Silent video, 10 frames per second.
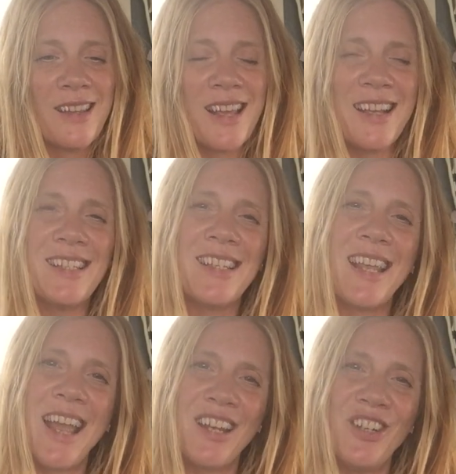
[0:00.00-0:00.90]
that is
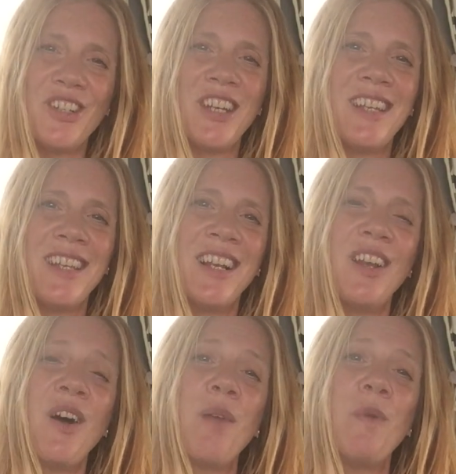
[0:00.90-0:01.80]
the energy, the
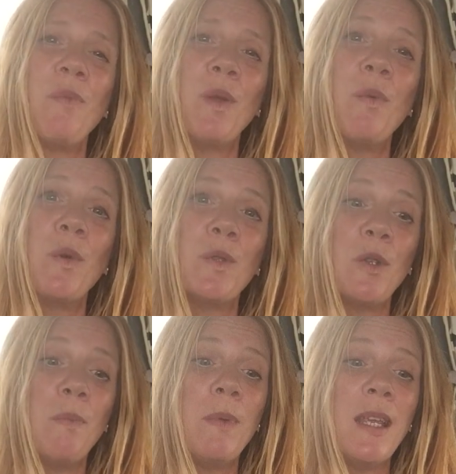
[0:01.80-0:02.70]
alignment we want
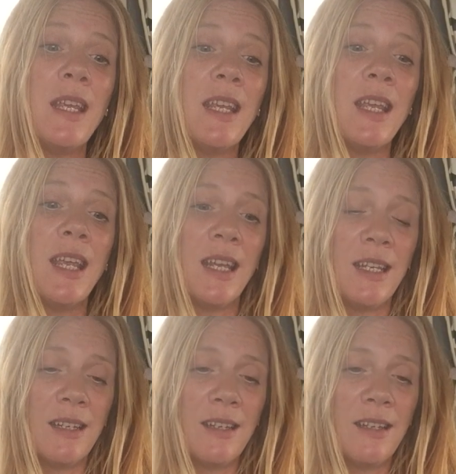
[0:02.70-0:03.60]
to be
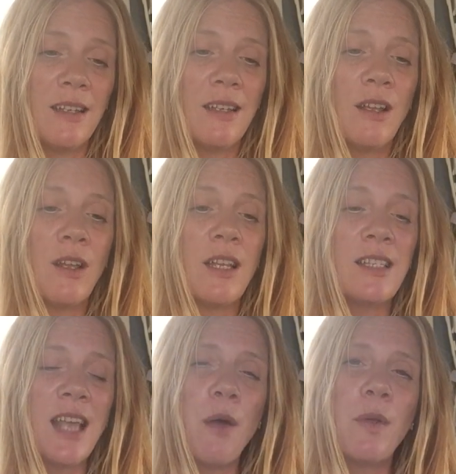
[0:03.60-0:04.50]
in.
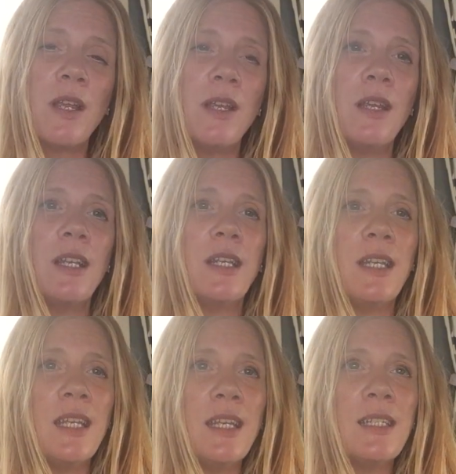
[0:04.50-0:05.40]
That's how we
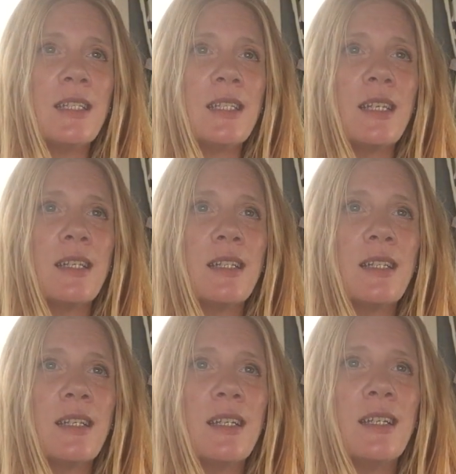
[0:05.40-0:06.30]
need
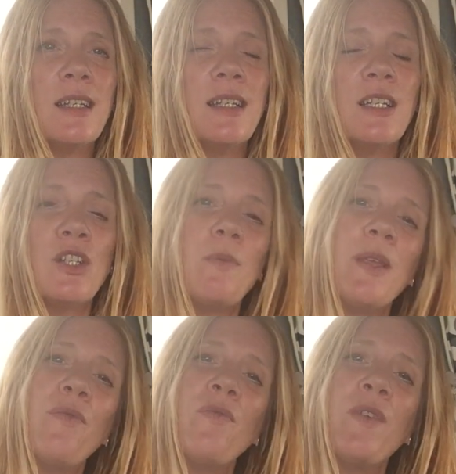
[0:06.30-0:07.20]
to
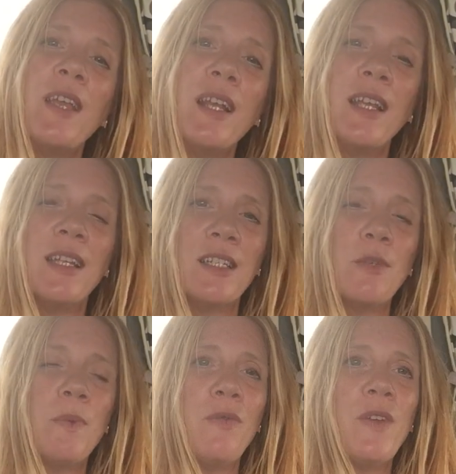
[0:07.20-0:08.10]
be feeling,
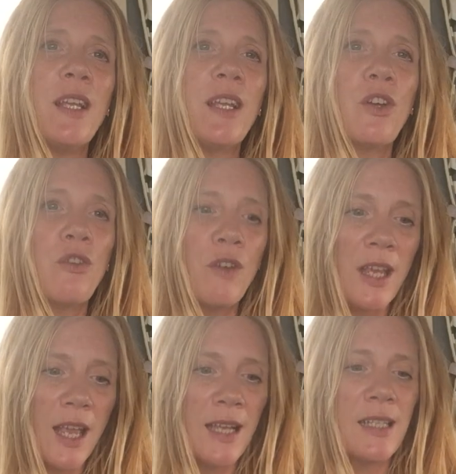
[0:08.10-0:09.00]
to be feeling
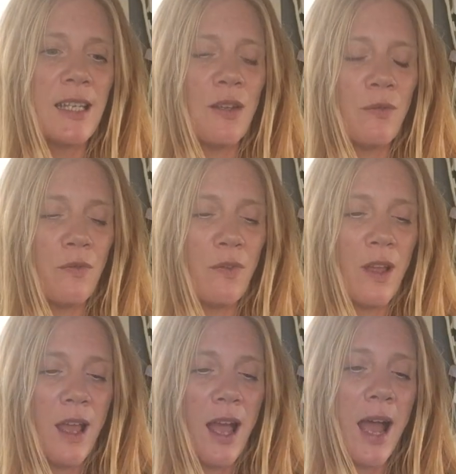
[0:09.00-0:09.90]
creative
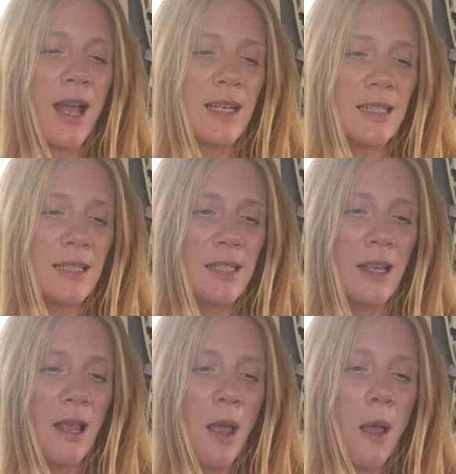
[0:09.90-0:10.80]
and
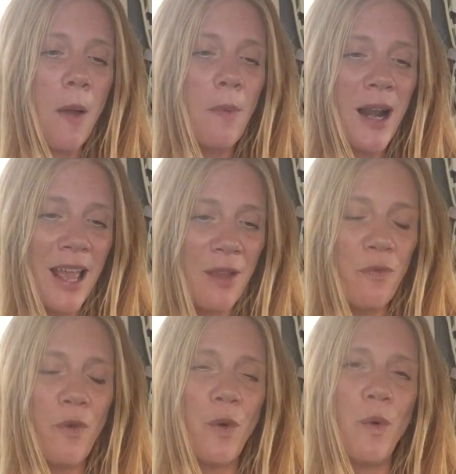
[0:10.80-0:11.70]

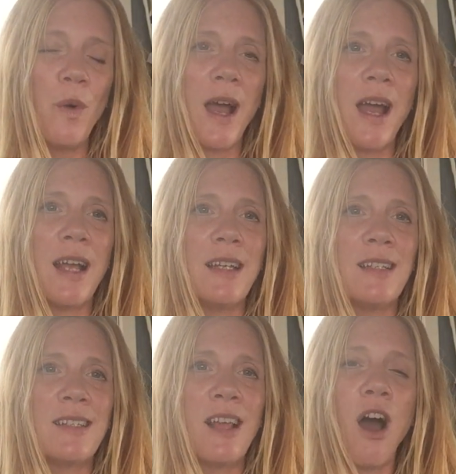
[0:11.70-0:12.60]
playful
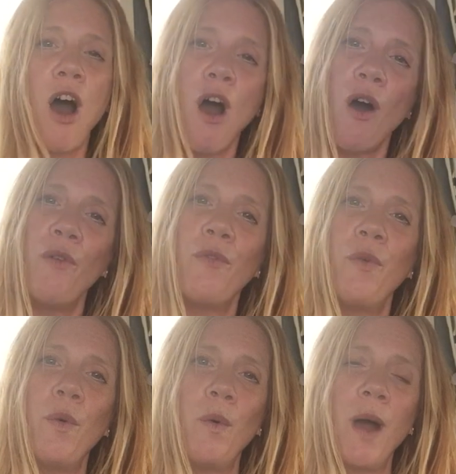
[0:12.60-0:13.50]
and
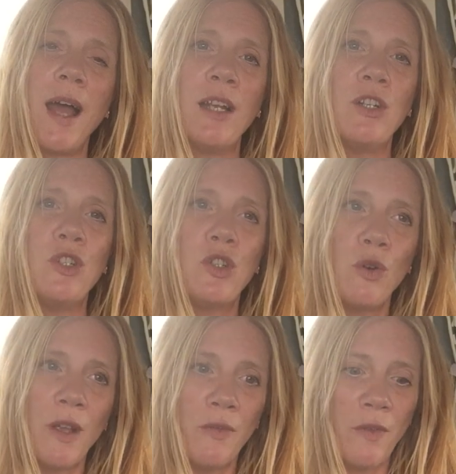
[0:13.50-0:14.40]
heartful and
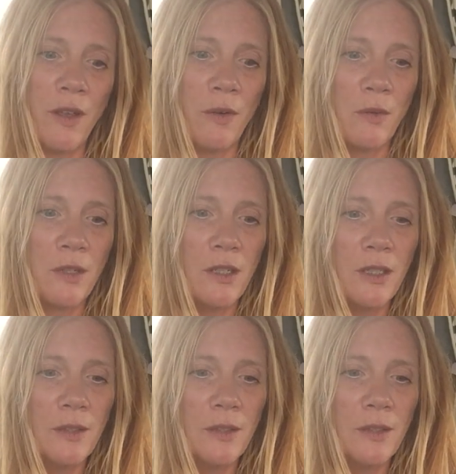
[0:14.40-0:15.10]
joy filled.